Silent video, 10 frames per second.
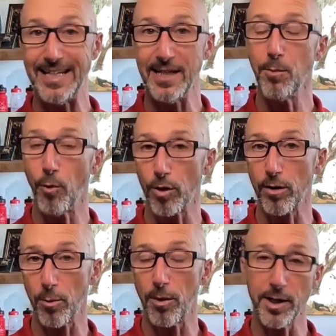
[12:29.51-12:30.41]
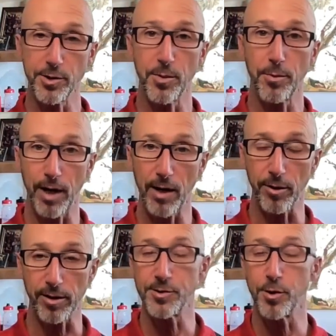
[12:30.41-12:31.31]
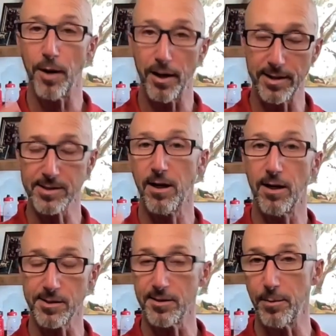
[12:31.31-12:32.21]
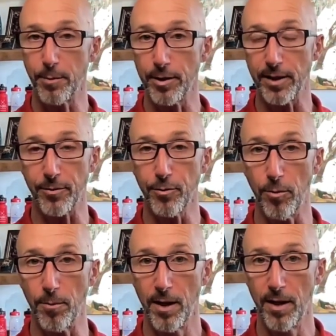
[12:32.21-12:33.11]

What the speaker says: eat more carbohydrate per hour because your body is constantly burning through them.